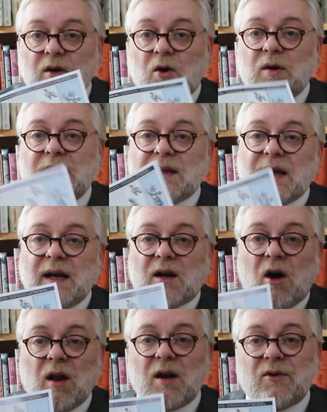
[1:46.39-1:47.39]
Not only are they in
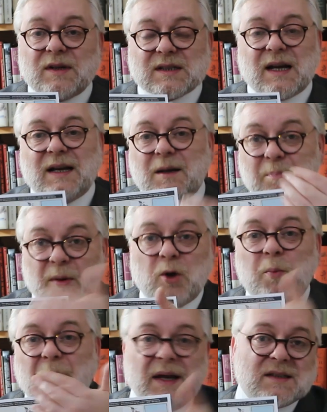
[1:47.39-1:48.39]
colour, it's like the
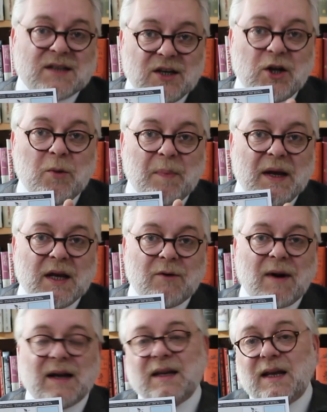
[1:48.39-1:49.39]
blue bit is the new bit
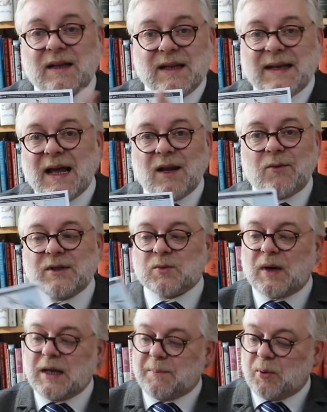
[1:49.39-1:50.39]
you're adding, the yellow
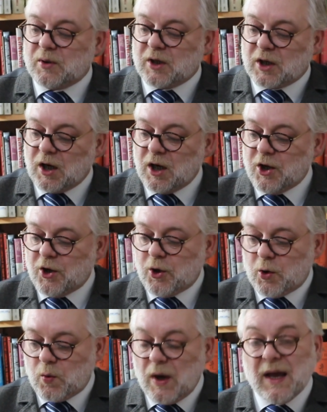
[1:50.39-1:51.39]
is where you put the
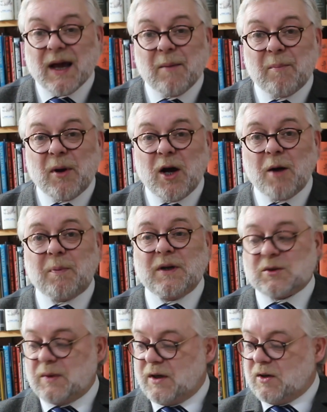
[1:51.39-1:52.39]
glue, purple
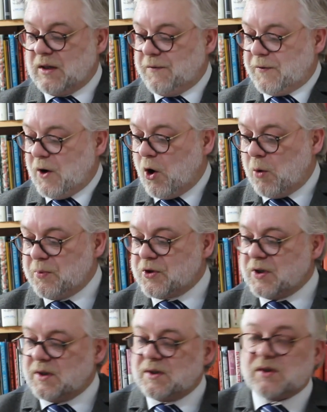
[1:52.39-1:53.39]
is when you've got different
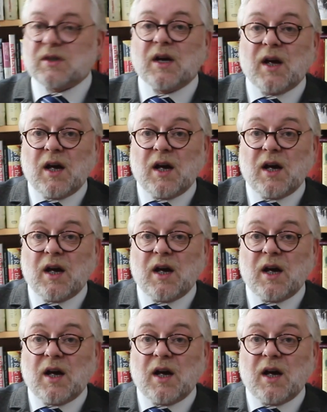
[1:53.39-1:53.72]
options.